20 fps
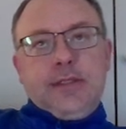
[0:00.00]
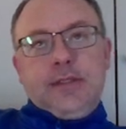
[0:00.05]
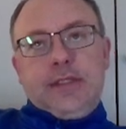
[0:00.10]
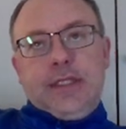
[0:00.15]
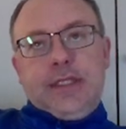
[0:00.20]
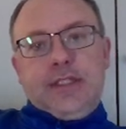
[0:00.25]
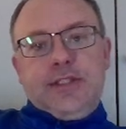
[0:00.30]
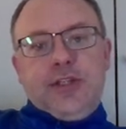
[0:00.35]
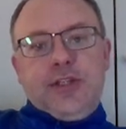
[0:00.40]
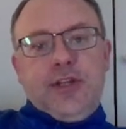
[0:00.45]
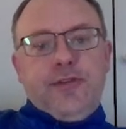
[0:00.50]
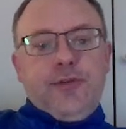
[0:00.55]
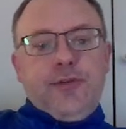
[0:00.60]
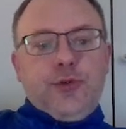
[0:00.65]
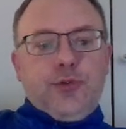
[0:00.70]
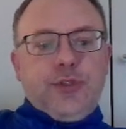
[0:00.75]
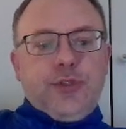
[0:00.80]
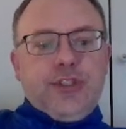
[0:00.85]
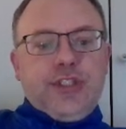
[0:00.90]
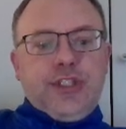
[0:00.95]
a
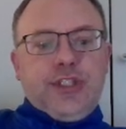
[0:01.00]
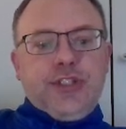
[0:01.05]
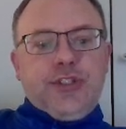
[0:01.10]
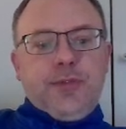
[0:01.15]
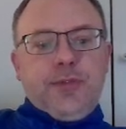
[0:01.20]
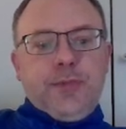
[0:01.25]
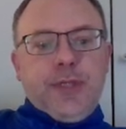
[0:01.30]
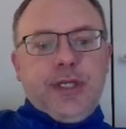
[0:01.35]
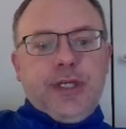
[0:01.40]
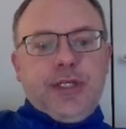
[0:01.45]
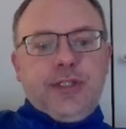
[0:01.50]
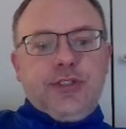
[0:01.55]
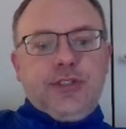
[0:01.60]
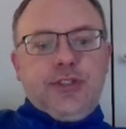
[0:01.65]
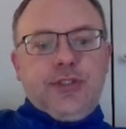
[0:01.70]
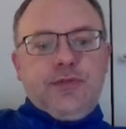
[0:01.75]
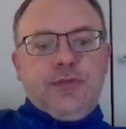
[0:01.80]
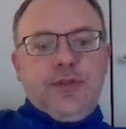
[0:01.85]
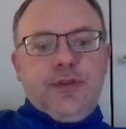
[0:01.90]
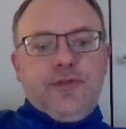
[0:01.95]
difficult decision because
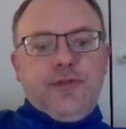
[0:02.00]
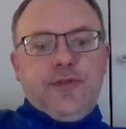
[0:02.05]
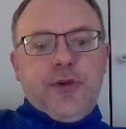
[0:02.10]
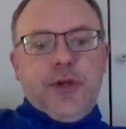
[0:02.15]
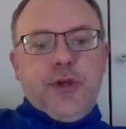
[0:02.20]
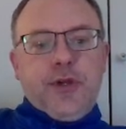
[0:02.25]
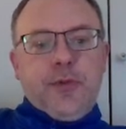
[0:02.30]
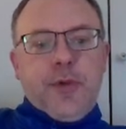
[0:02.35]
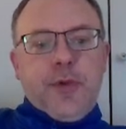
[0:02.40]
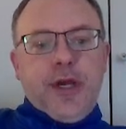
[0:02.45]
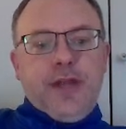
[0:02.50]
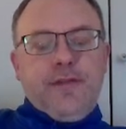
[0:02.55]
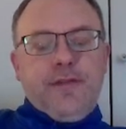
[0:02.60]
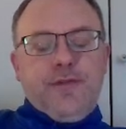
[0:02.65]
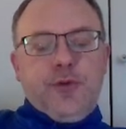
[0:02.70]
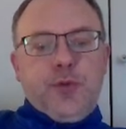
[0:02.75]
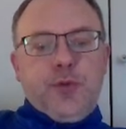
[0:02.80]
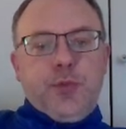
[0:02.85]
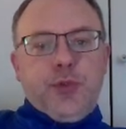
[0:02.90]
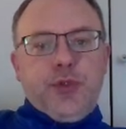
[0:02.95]
you're throwing away
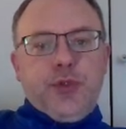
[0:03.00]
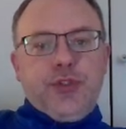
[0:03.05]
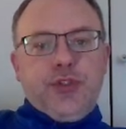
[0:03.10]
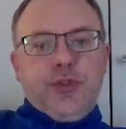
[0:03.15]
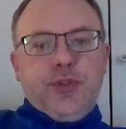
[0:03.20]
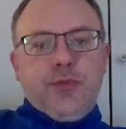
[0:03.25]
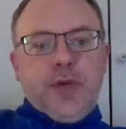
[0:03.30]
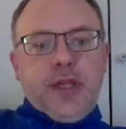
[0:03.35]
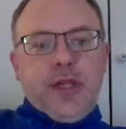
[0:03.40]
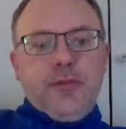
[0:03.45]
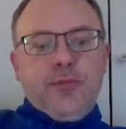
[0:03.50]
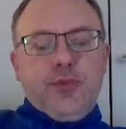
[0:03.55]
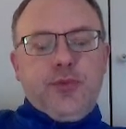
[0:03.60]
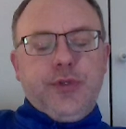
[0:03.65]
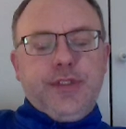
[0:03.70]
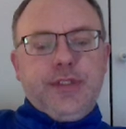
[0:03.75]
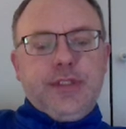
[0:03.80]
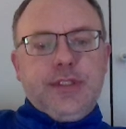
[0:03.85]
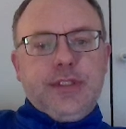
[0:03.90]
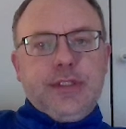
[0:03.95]
4.2 rating
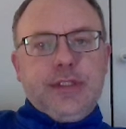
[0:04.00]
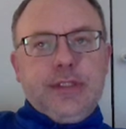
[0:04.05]
points,